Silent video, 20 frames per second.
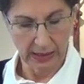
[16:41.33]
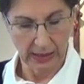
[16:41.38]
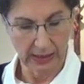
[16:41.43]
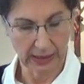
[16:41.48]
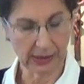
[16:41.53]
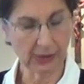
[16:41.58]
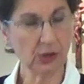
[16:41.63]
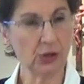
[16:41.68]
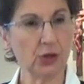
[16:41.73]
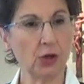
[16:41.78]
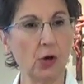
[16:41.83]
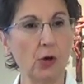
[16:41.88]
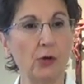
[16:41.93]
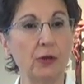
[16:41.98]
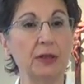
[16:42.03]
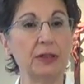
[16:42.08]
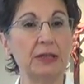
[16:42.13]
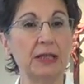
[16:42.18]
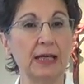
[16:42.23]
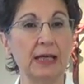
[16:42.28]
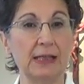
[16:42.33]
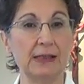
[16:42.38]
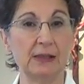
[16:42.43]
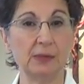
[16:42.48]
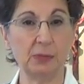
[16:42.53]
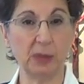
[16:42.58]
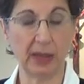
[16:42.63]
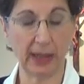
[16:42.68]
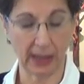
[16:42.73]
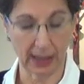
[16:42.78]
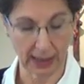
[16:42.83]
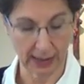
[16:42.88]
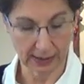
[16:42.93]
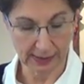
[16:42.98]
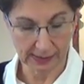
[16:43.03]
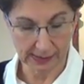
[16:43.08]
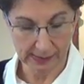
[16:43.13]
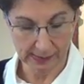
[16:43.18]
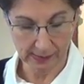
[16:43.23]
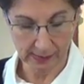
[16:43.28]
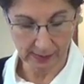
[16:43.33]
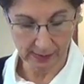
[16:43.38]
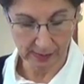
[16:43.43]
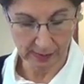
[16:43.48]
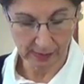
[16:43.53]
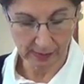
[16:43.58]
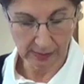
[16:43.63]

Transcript: And so the days pass,